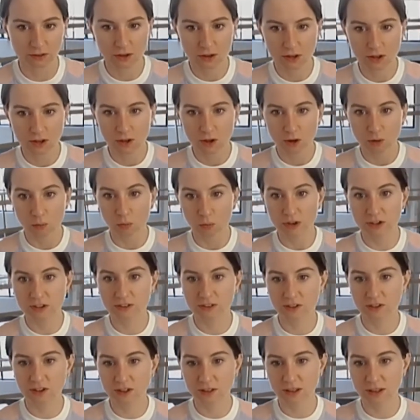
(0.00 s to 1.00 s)
we
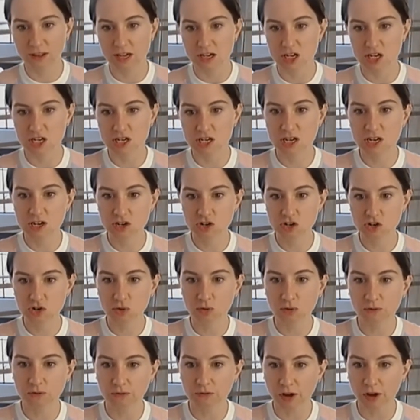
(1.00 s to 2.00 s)
see the
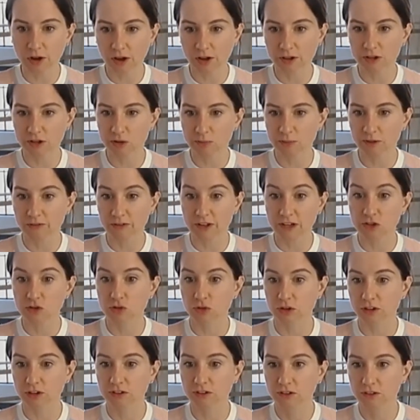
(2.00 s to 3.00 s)
initial volume of
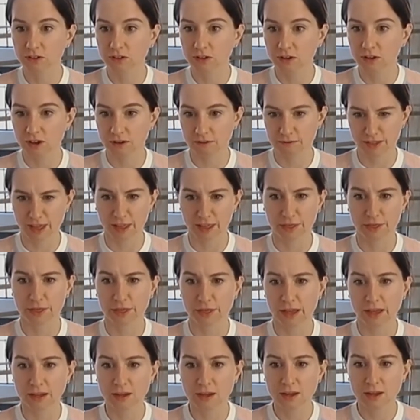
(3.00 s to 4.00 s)
interest of that
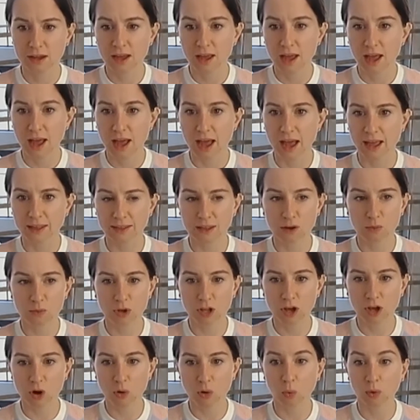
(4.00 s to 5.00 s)
thing, and then we
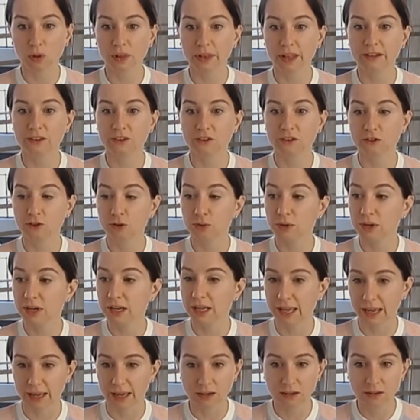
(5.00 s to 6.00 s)
go, well, let's do it
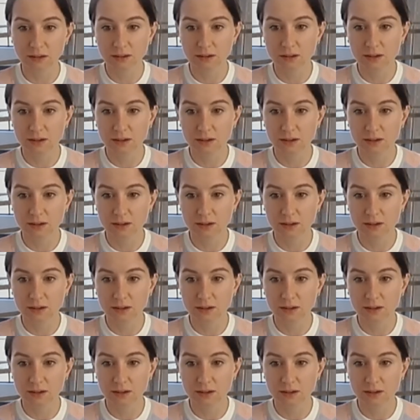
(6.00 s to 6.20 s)
again.